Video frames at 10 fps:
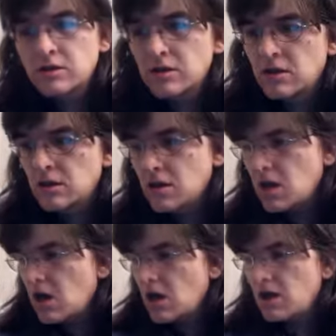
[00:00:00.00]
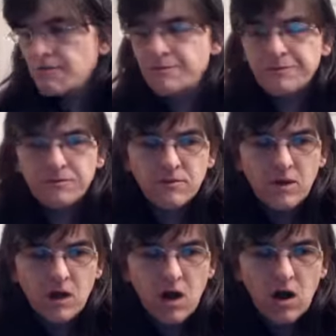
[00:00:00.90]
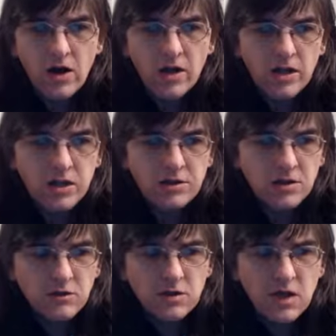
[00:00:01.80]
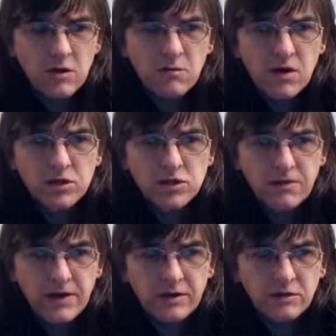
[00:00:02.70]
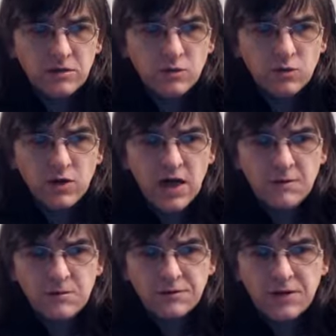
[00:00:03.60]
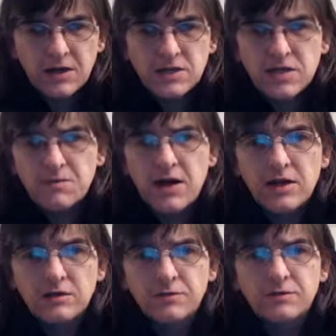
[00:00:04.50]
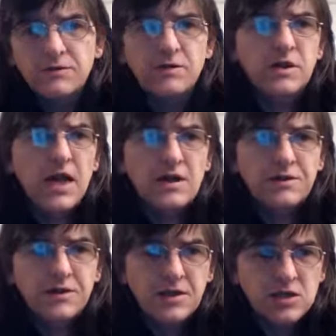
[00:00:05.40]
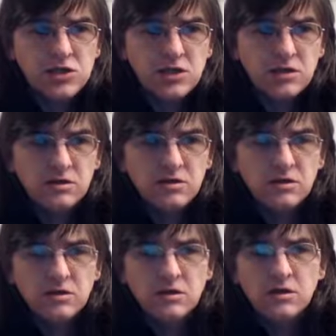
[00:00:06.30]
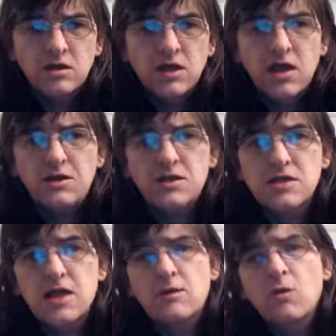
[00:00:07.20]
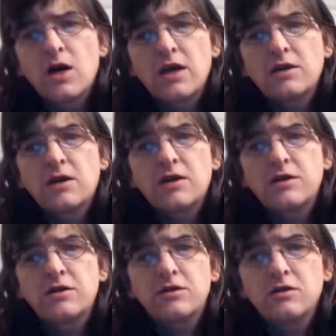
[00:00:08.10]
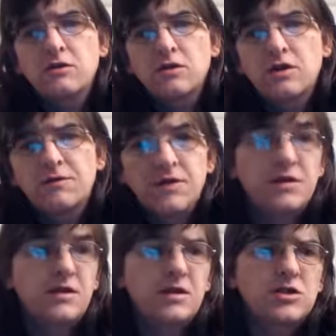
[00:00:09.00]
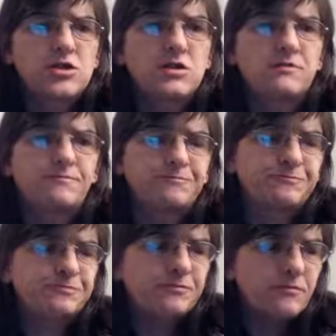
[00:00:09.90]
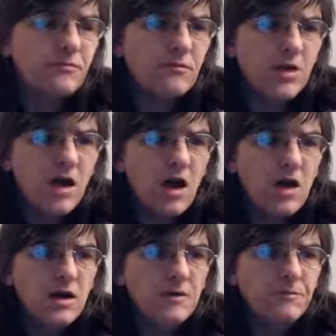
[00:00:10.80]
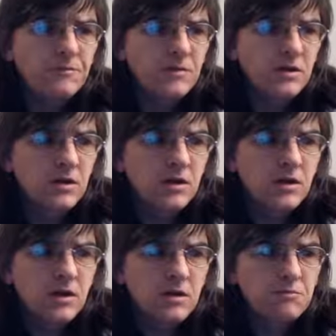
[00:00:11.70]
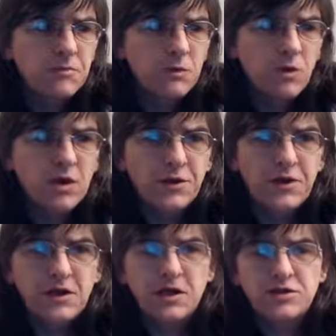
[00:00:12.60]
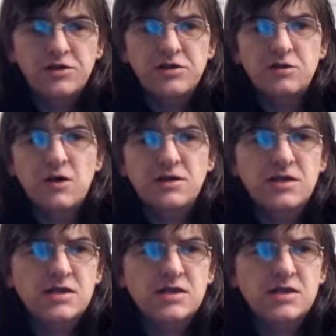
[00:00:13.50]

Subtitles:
I don't know much about Warhammer Fantasy Battle 8th edition in the same way that I knew 5th edition. But one thing I do understand is that